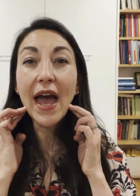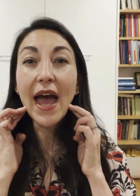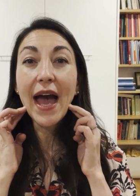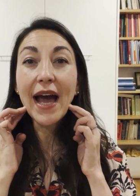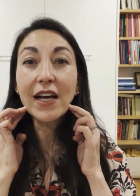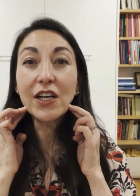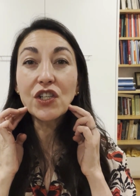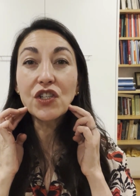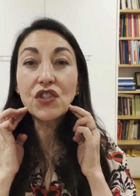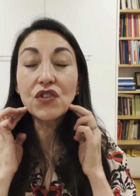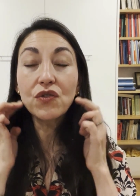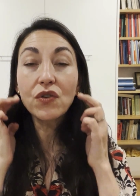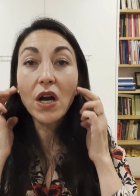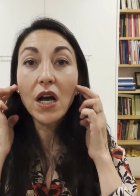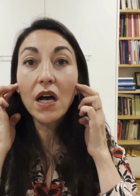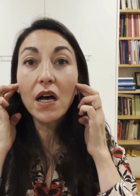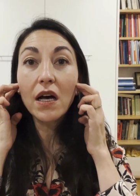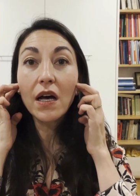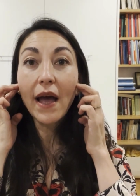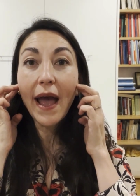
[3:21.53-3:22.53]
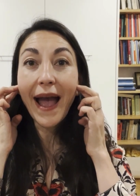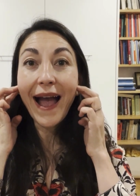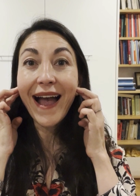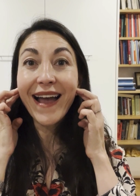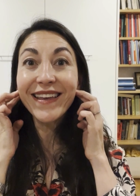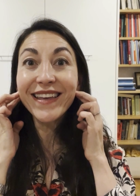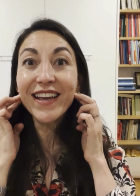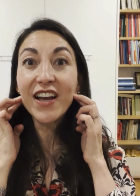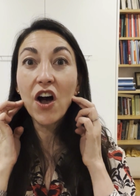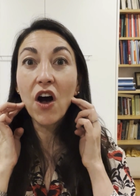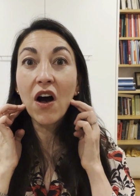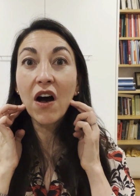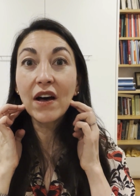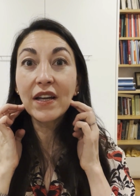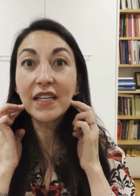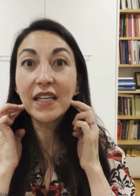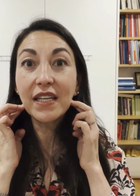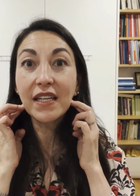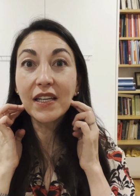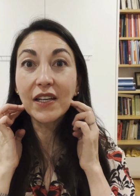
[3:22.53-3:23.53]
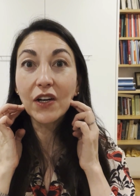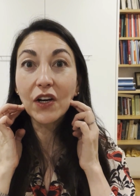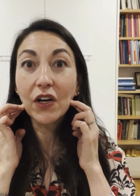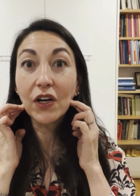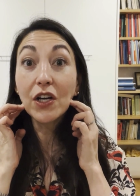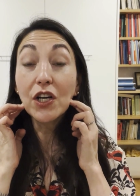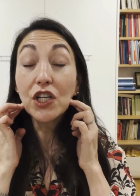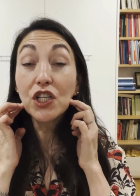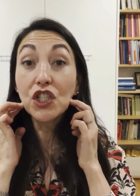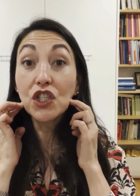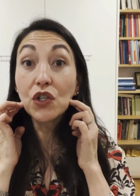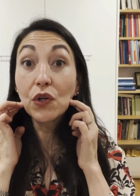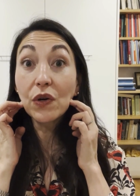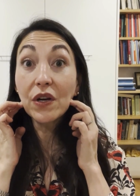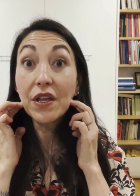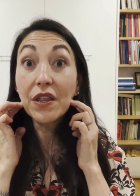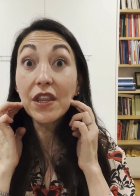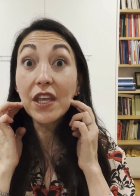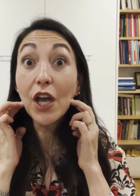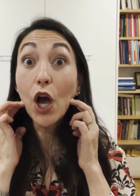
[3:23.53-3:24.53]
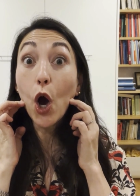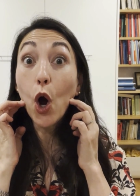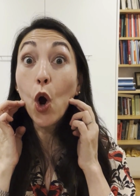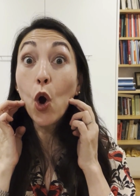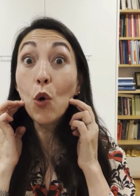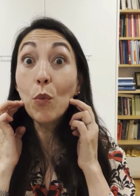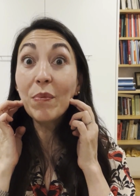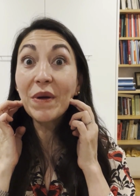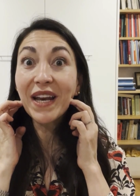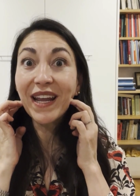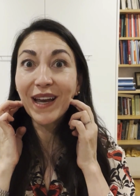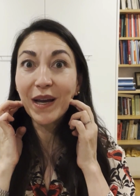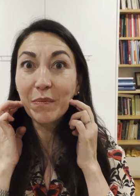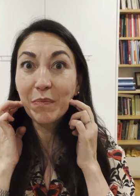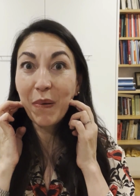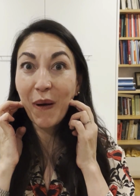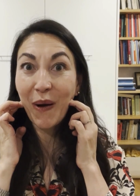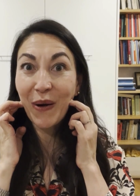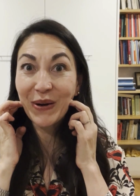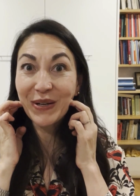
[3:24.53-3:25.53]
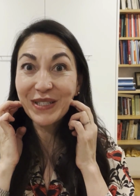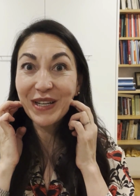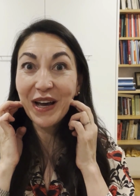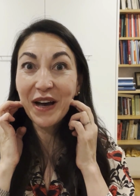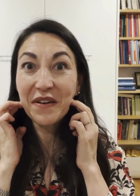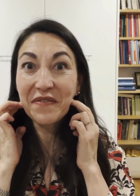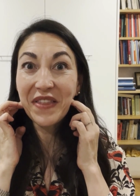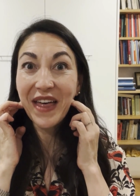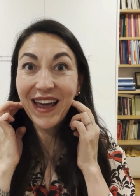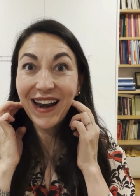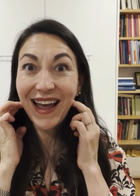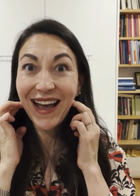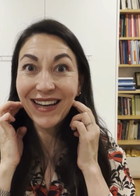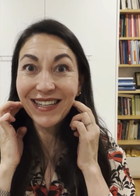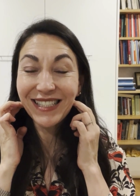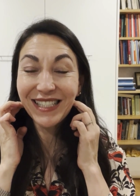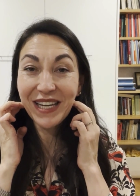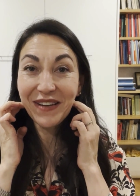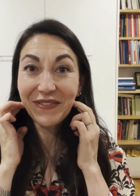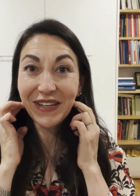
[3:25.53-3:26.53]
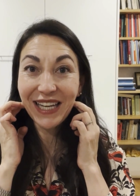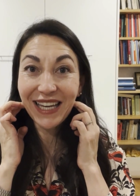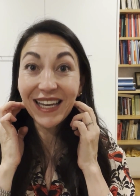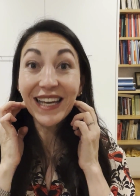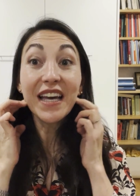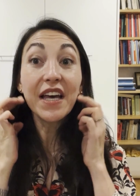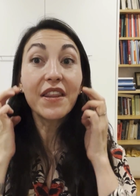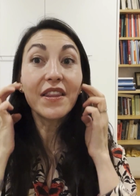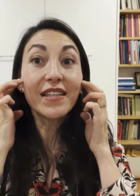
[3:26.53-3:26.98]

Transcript: extra hanging on here during the opening part of that activity?